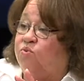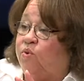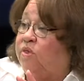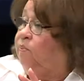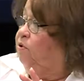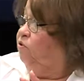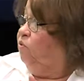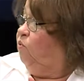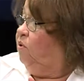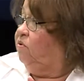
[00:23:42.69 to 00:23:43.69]
where the
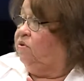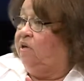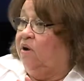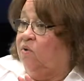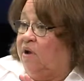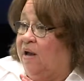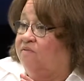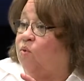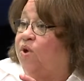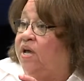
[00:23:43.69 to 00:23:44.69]
person was, kind of
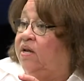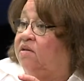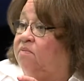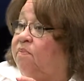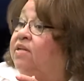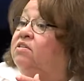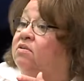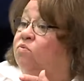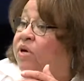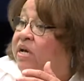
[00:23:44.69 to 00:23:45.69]
a
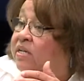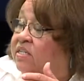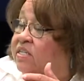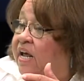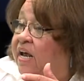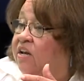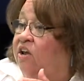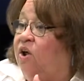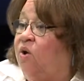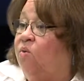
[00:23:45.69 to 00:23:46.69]
weakened state,
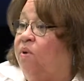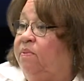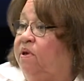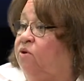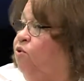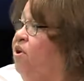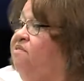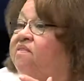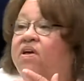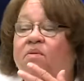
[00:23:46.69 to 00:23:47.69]
maybe
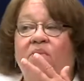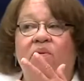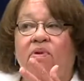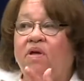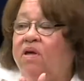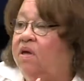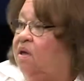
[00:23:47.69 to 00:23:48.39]
grieving, maybe